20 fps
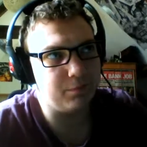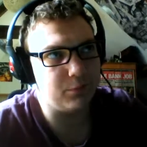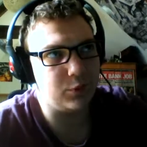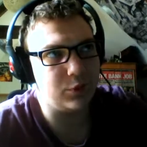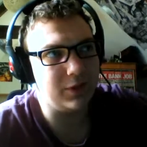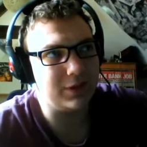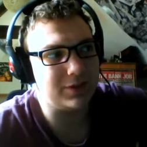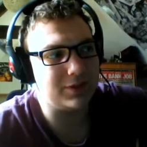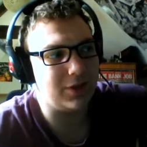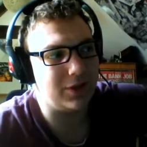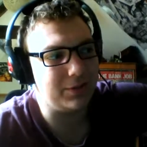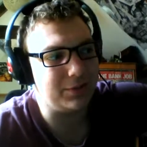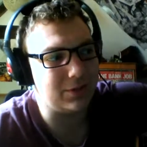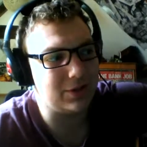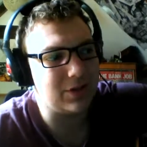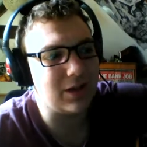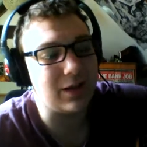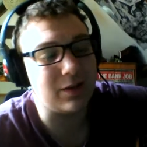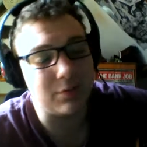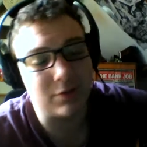bullet time
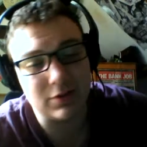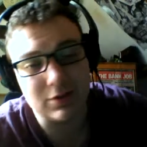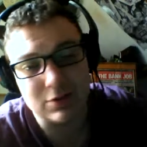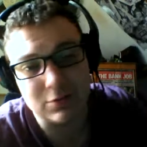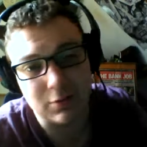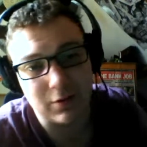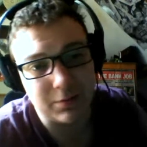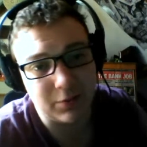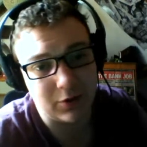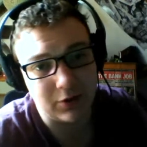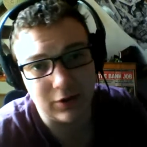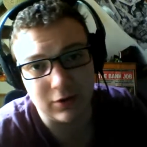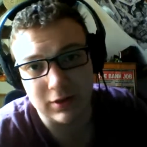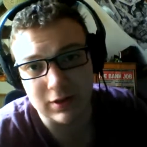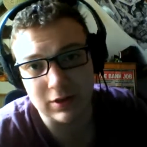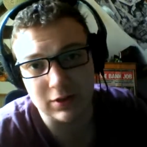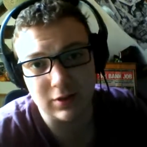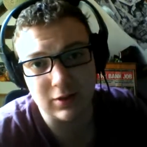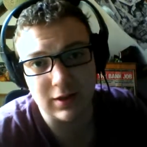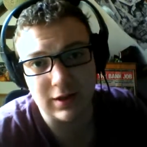segments whereby you
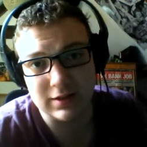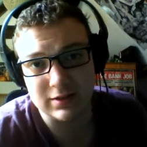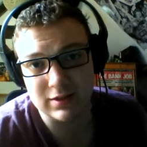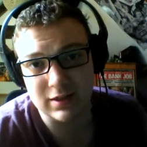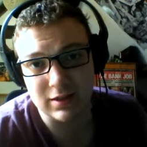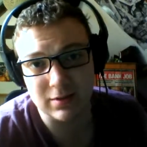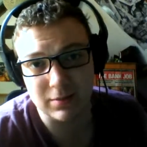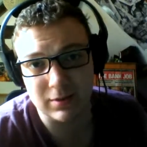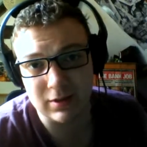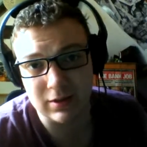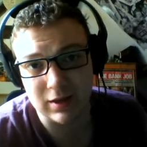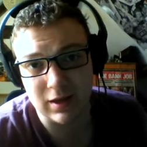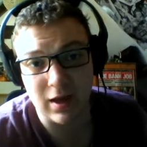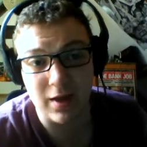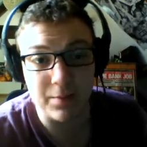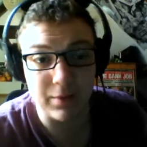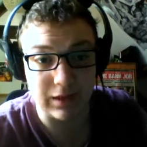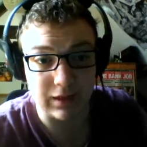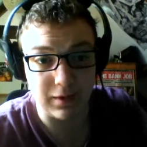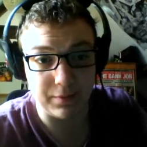kill the last enemy in the
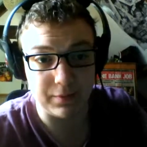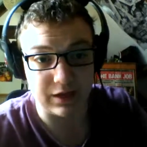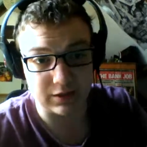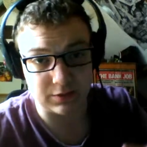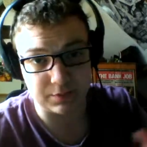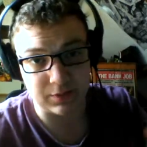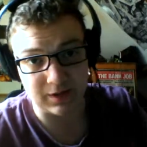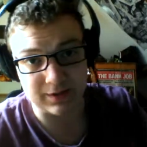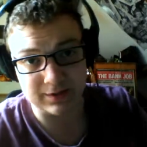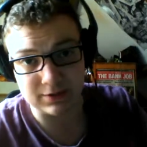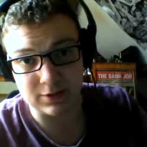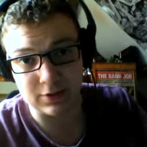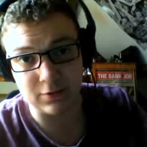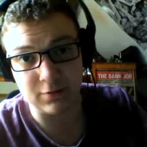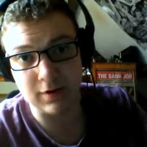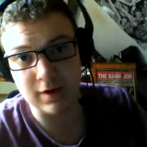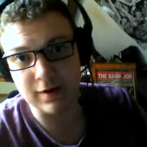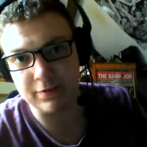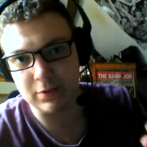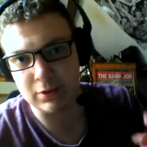game, a la Max Payne two,
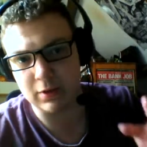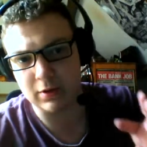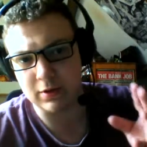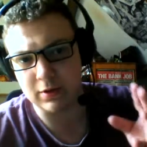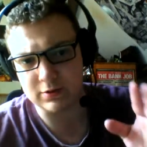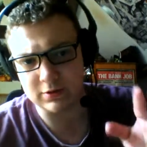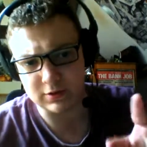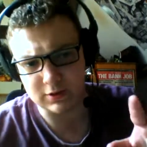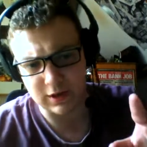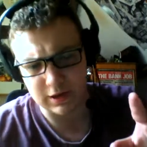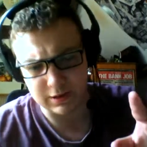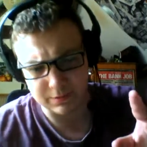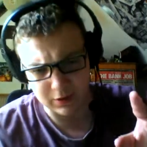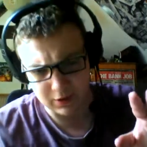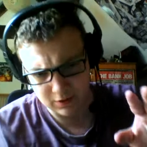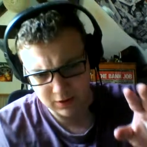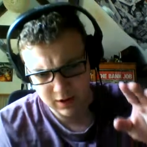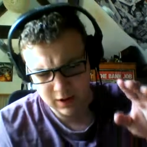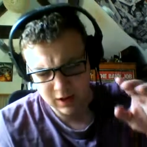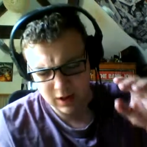where everything goes
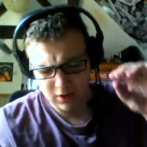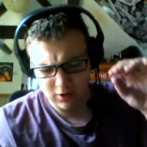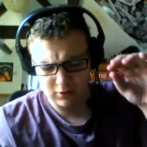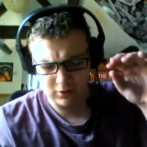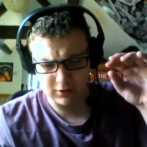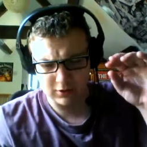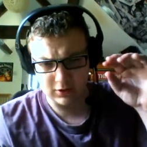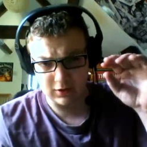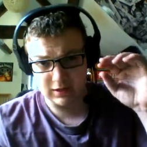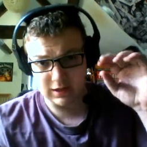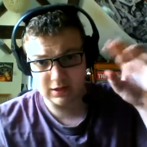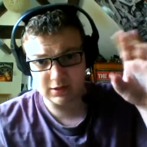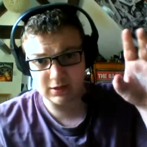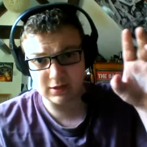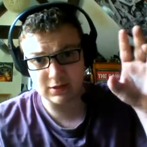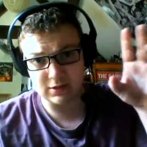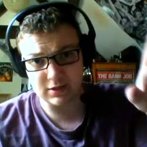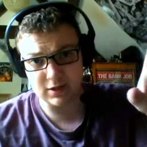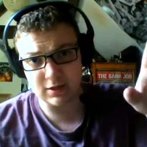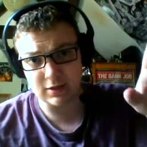slow-mo, although you can
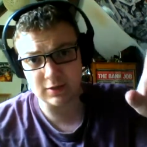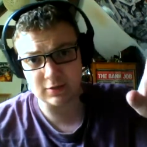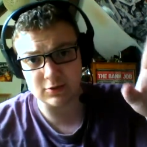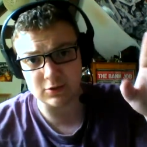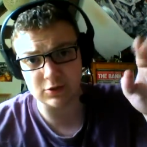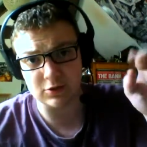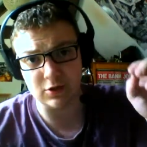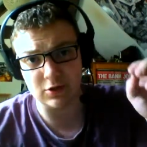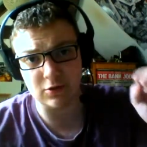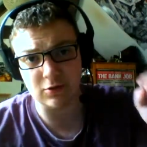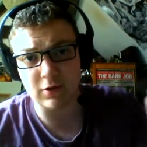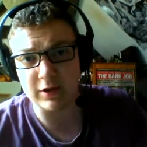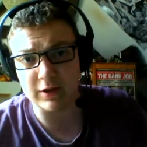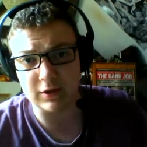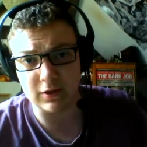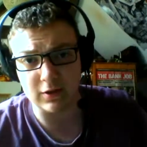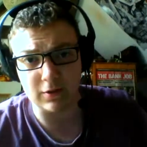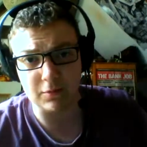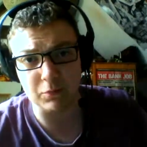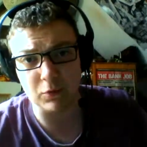continue to shoot
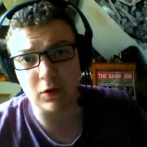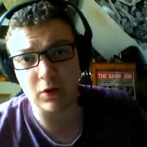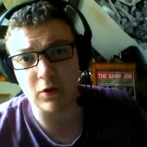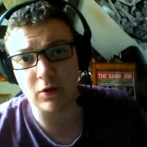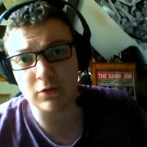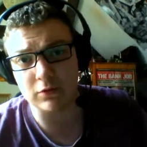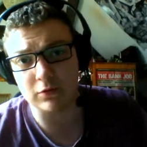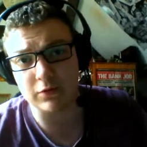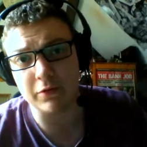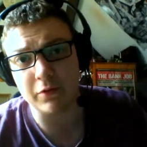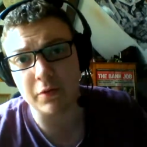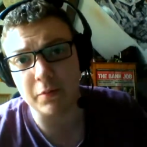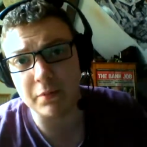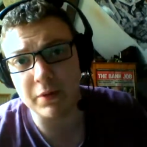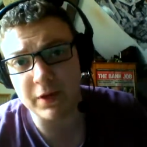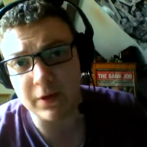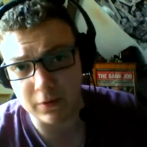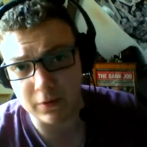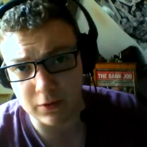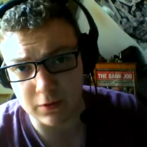and the bullet holes do
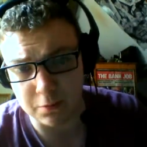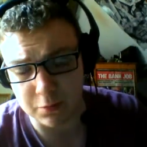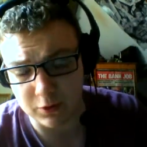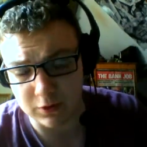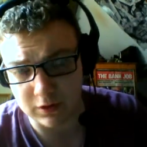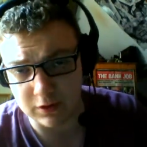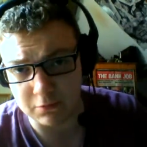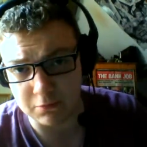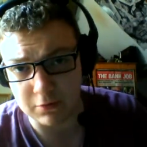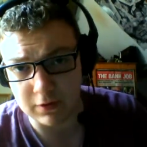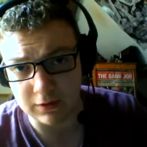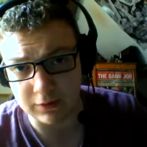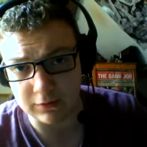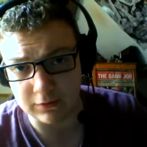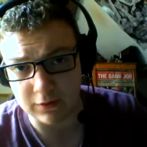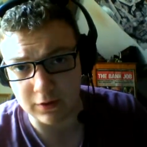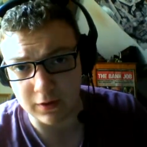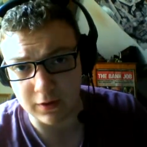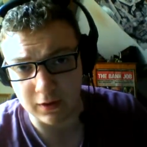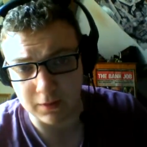appear on the body in real
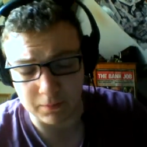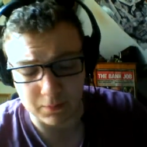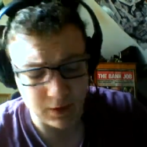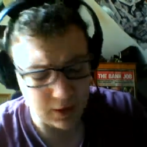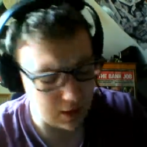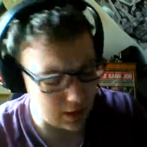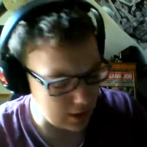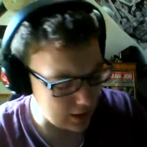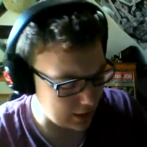time.